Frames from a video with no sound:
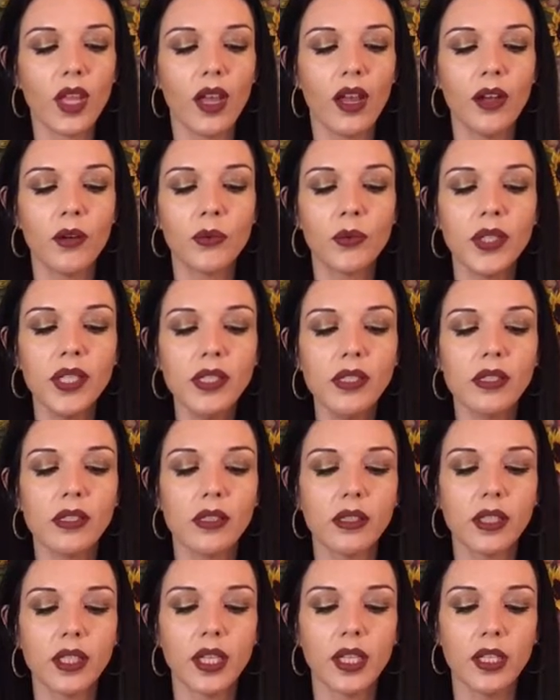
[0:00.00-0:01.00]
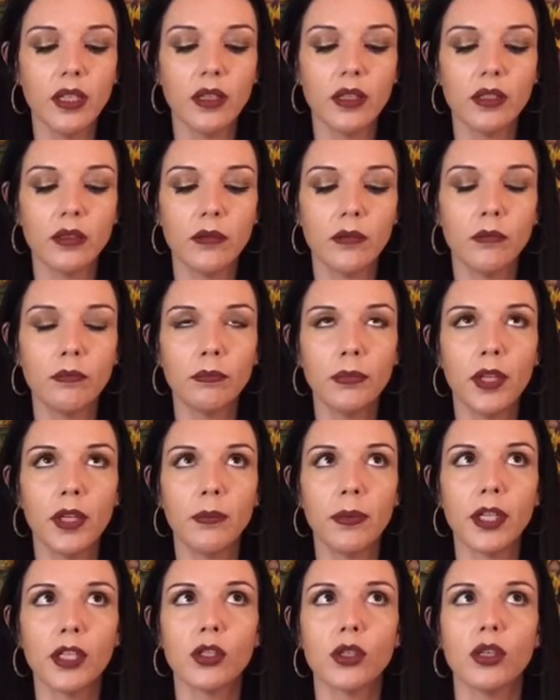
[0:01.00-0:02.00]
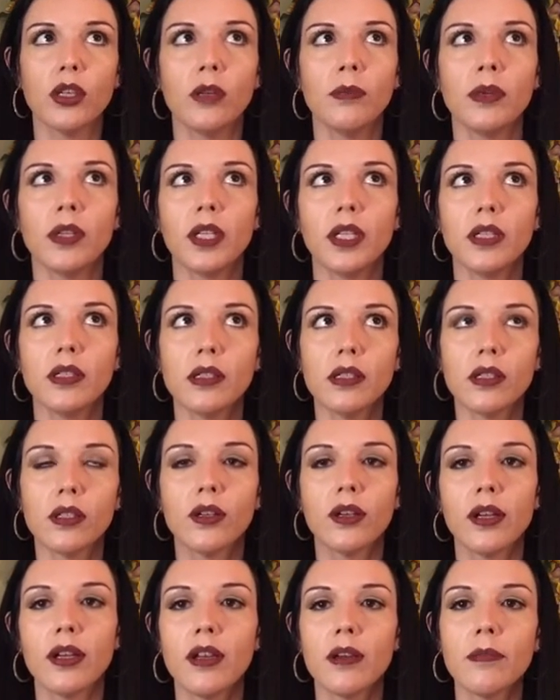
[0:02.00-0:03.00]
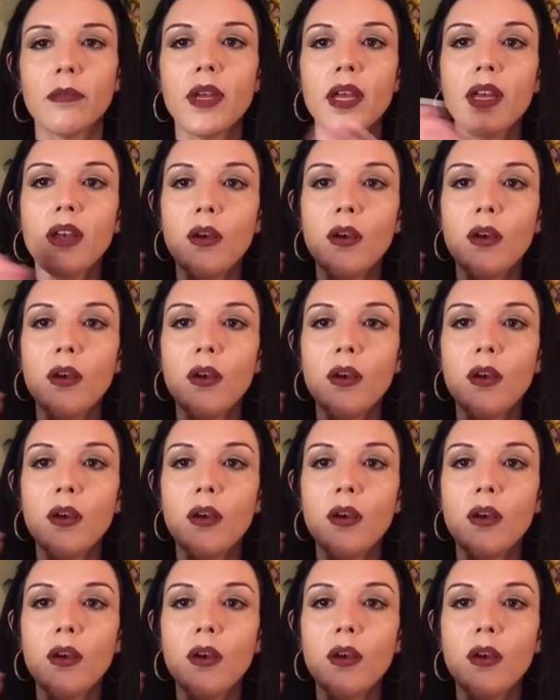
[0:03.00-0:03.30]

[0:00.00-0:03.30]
I recently put a picture up on Instagram